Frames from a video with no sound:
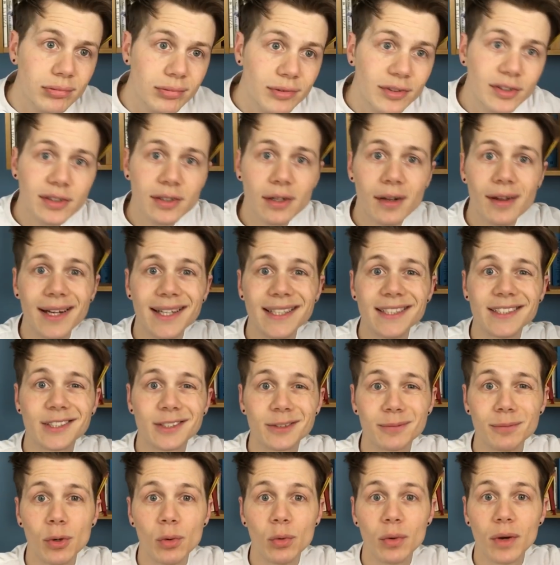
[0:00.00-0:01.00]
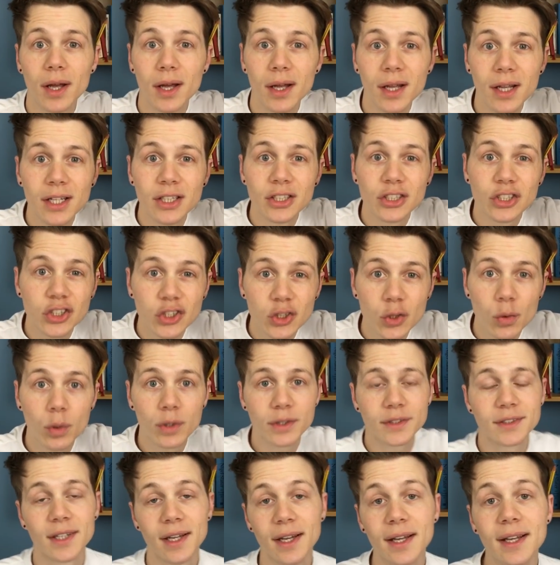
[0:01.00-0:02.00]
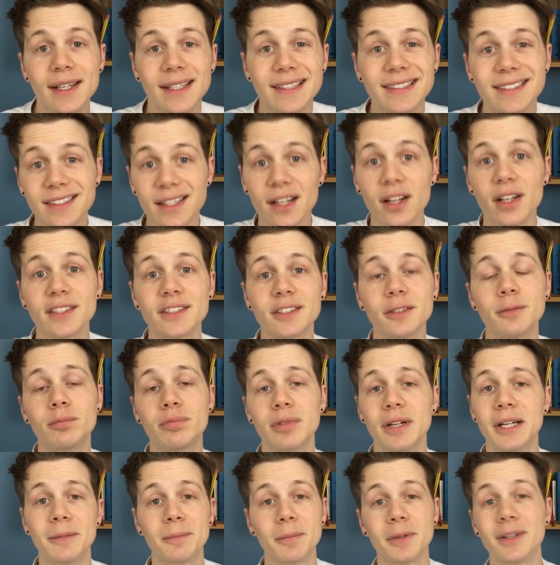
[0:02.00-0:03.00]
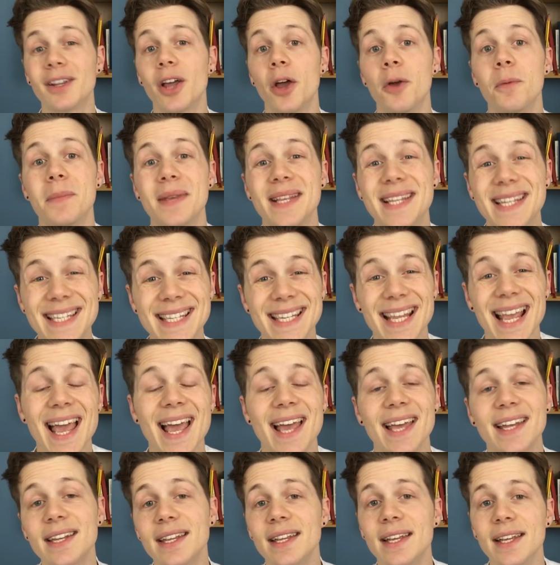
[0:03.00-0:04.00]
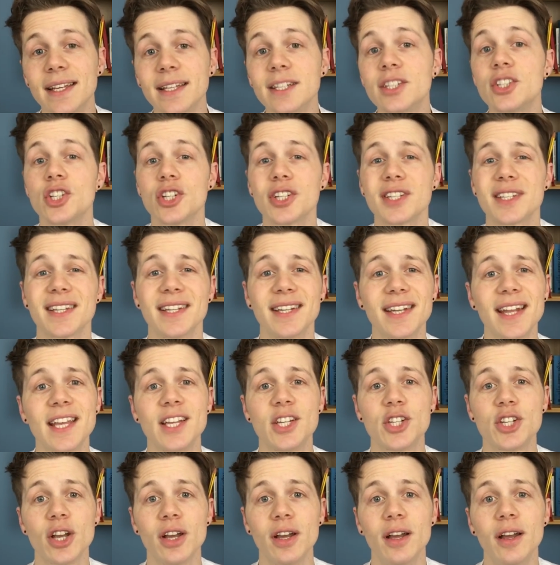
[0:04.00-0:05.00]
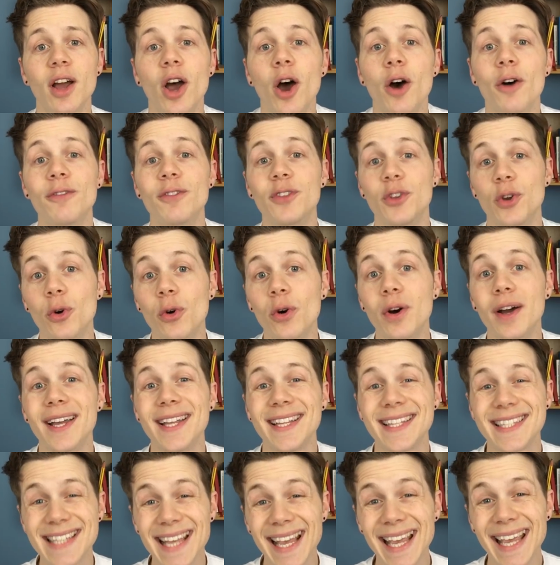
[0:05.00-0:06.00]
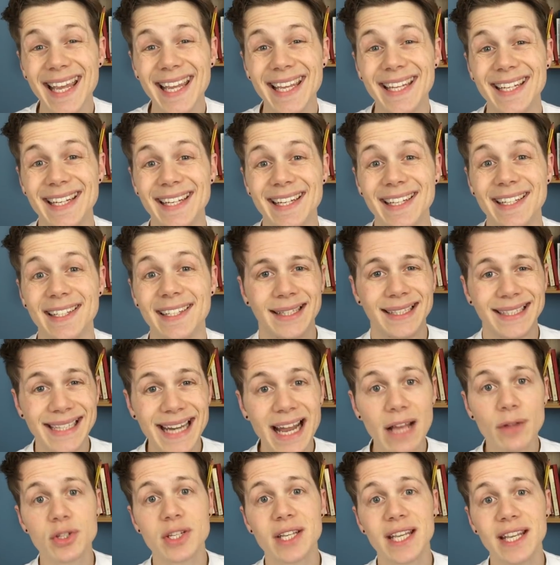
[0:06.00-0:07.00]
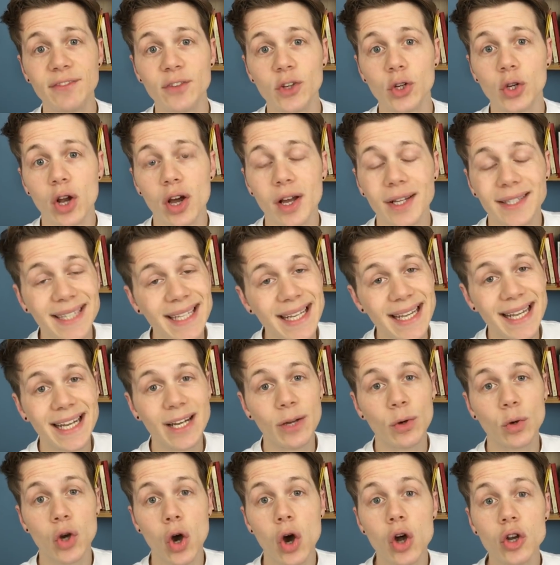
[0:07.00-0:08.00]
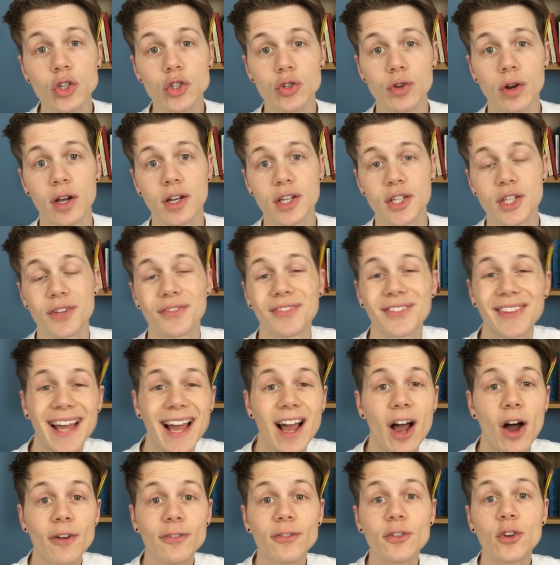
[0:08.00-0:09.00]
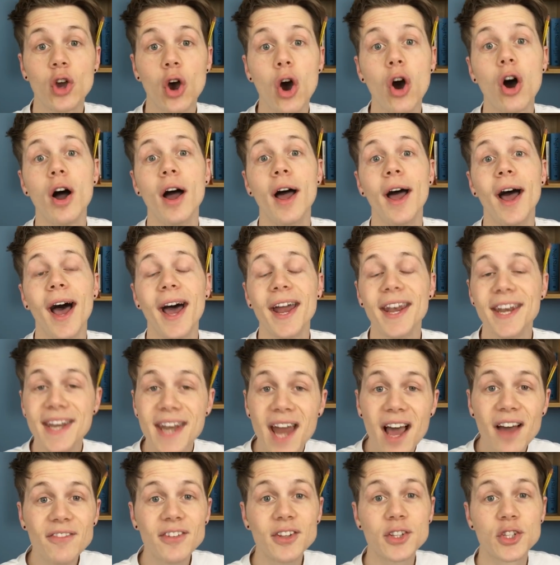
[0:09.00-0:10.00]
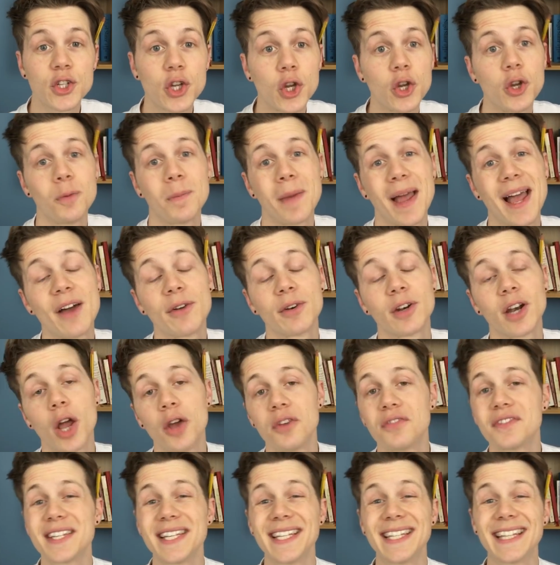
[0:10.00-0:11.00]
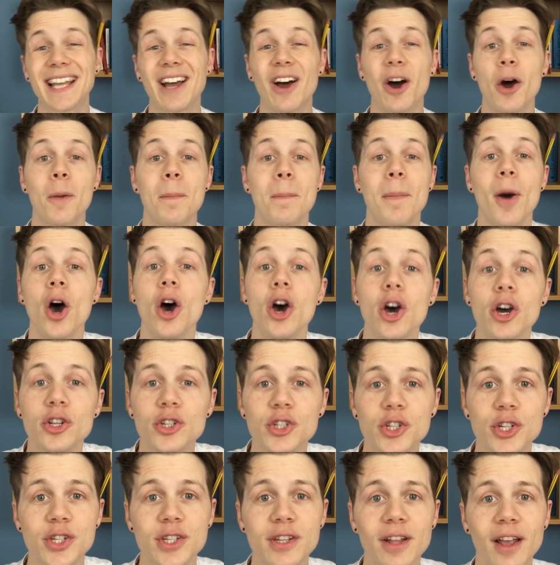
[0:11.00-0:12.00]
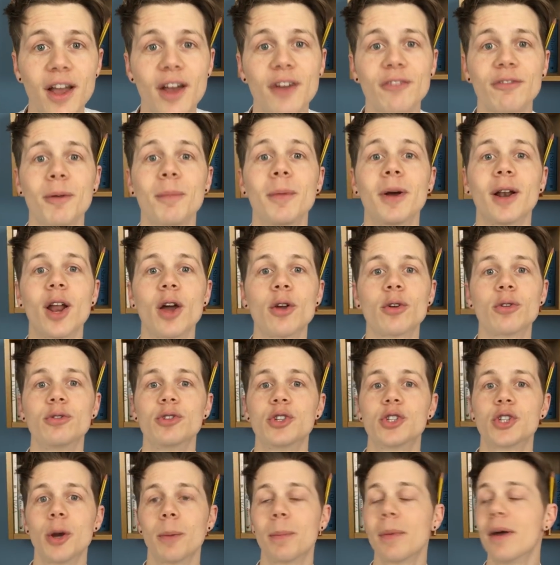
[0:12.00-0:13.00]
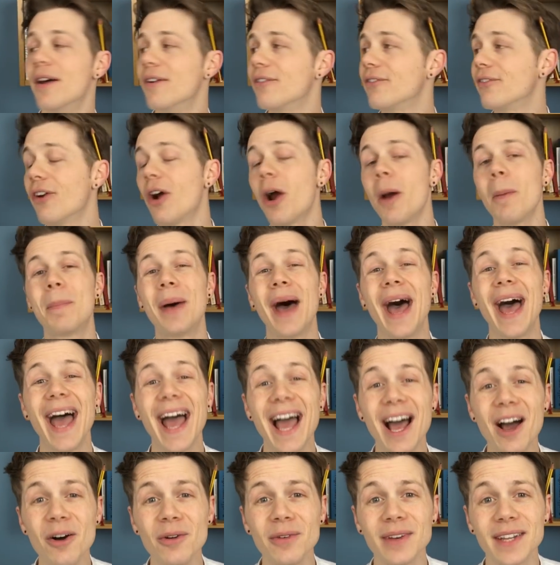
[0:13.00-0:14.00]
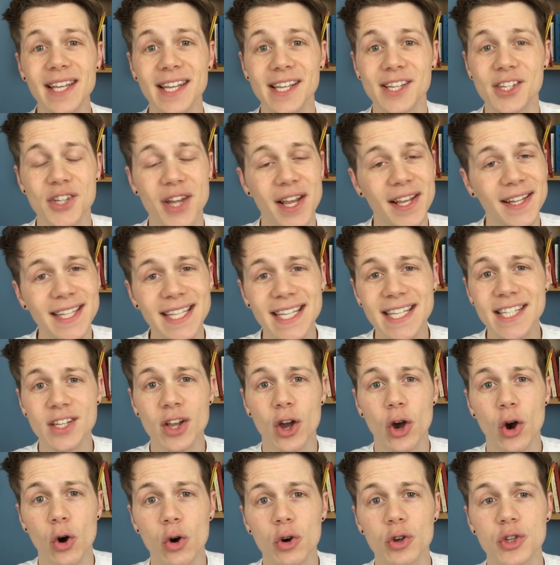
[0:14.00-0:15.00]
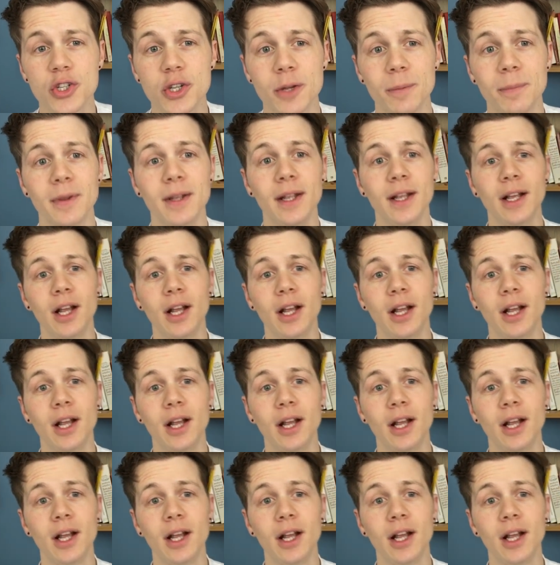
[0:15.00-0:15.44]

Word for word: slightly smaller, squatter slice of bread, but don't be sad, it's just the nature of your tin. Now to give you an idea, a little contrast of that, I've got another two pound loaf tin that I purchased from a local shop for a pound each, and these are awesome.